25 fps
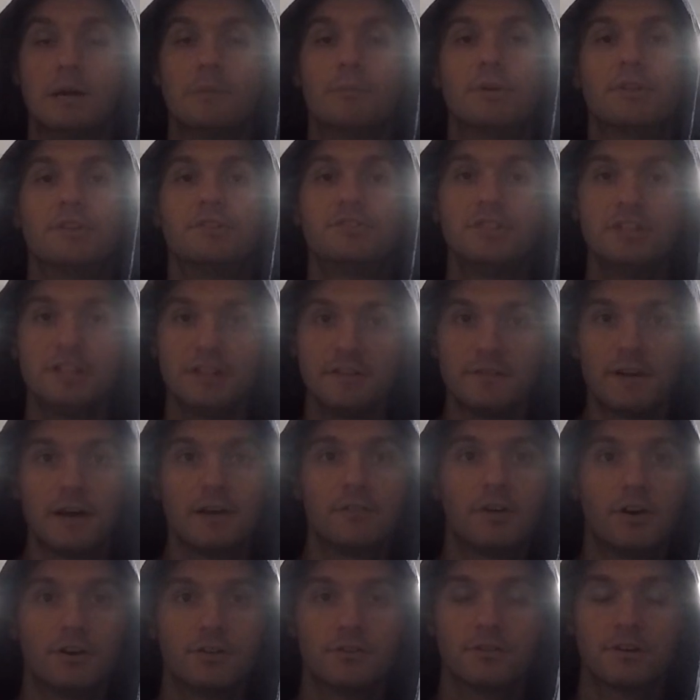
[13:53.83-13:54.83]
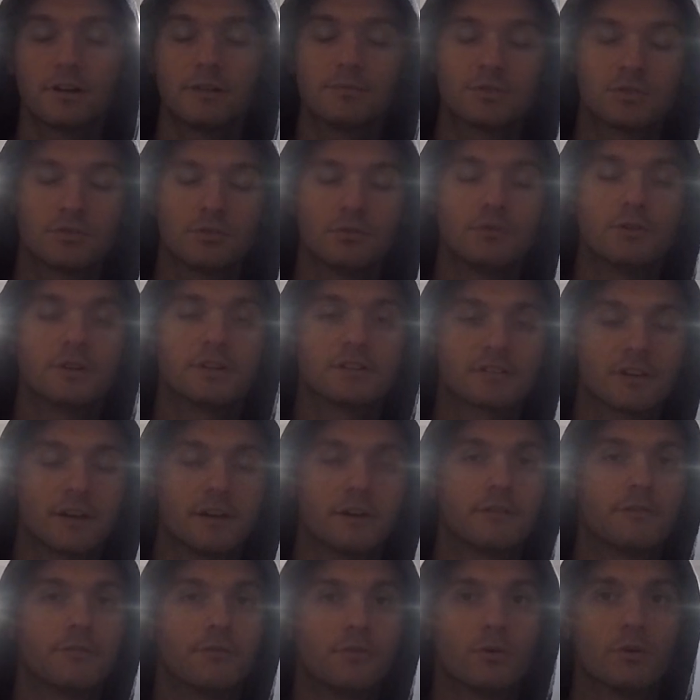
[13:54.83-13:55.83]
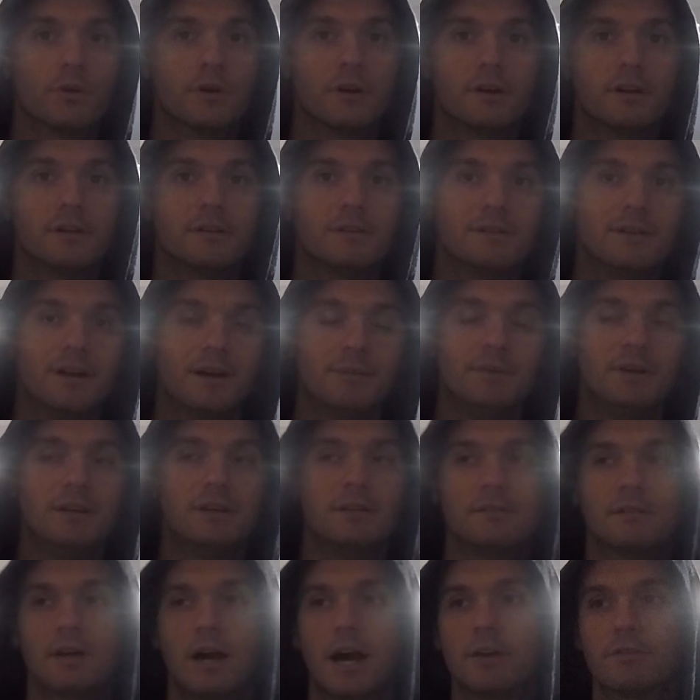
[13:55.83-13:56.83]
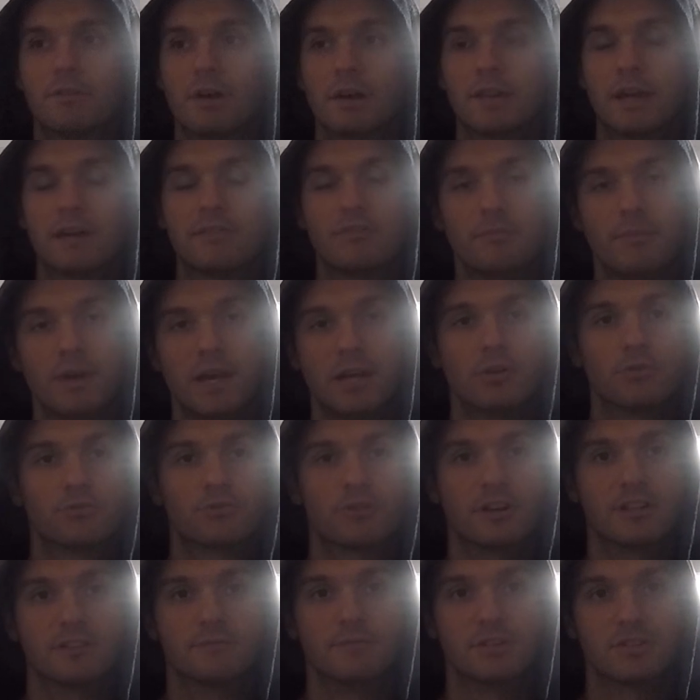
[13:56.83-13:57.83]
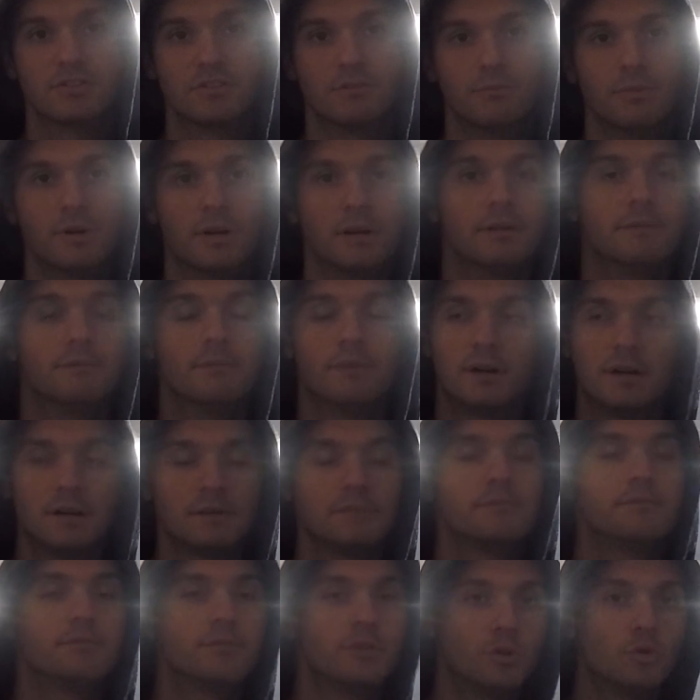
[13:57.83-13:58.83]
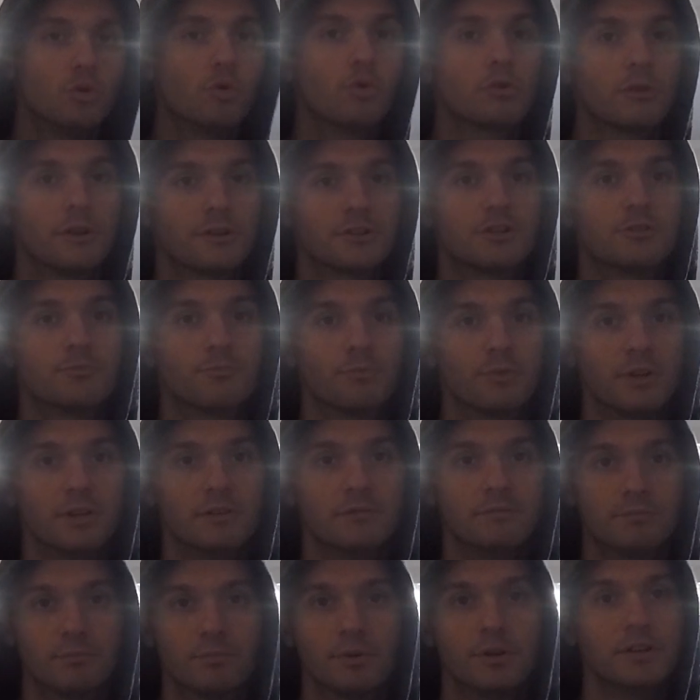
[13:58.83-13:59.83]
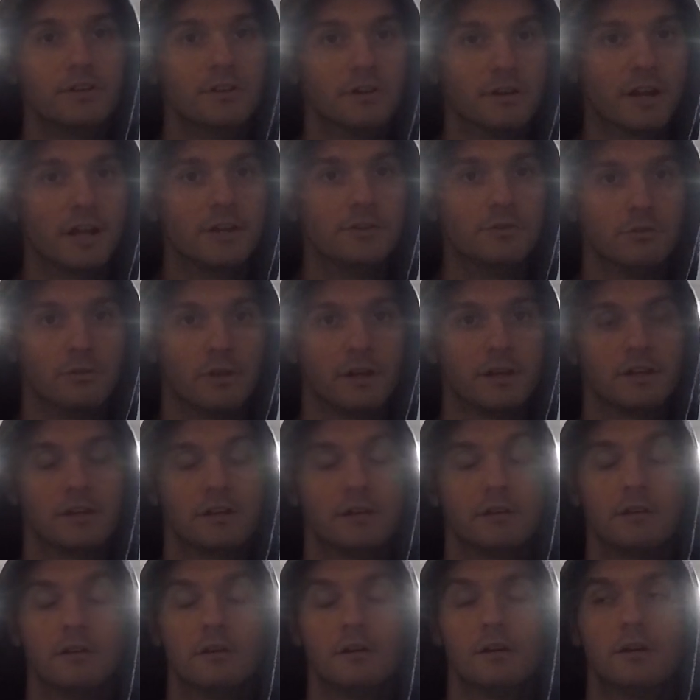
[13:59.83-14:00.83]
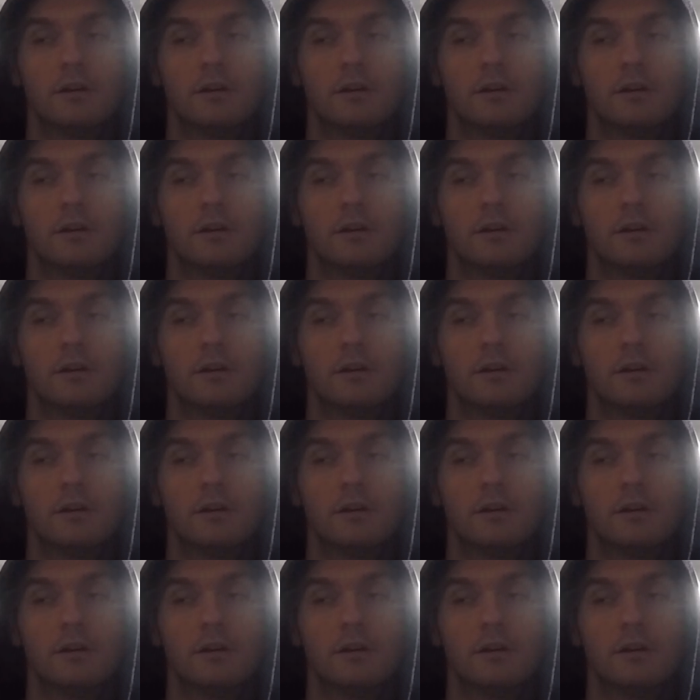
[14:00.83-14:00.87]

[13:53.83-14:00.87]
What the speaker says: But the GT500, I'm still excited for it. I mean, I'd rather have a manual transmission, but the dual clutch is pretty good. I do like it.